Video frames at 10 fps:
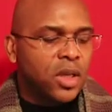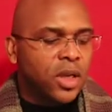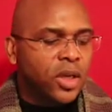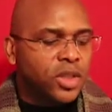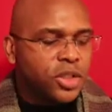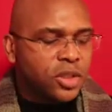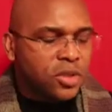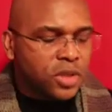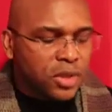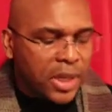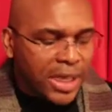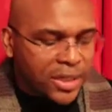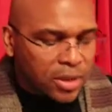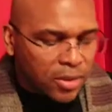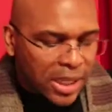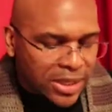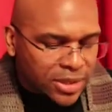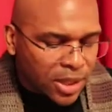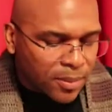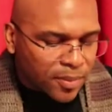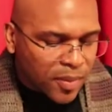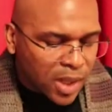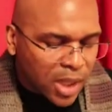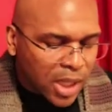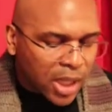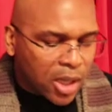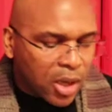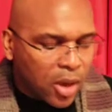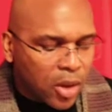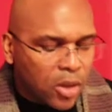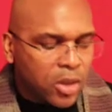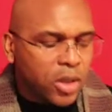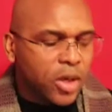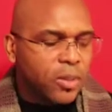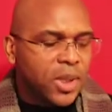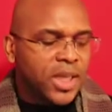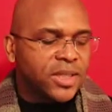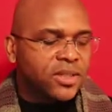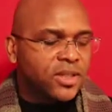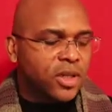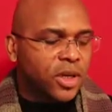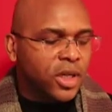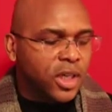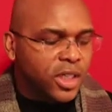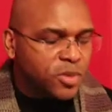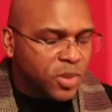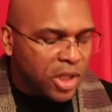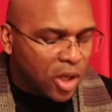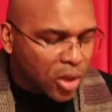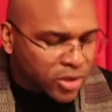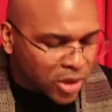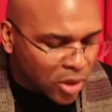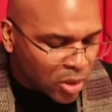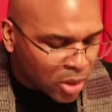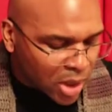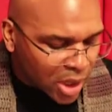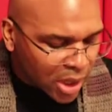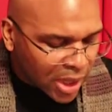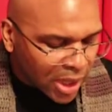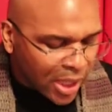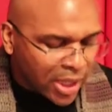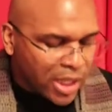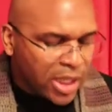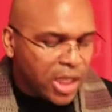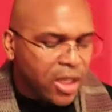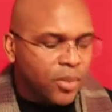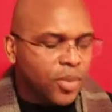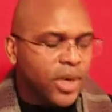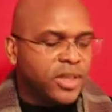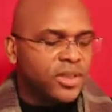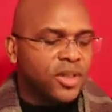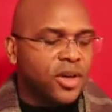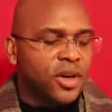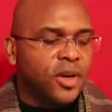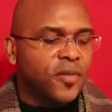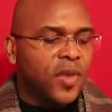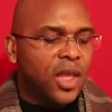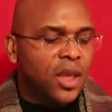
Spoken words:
Her children arise up and call her blessed, her husband also, and he praiseth her.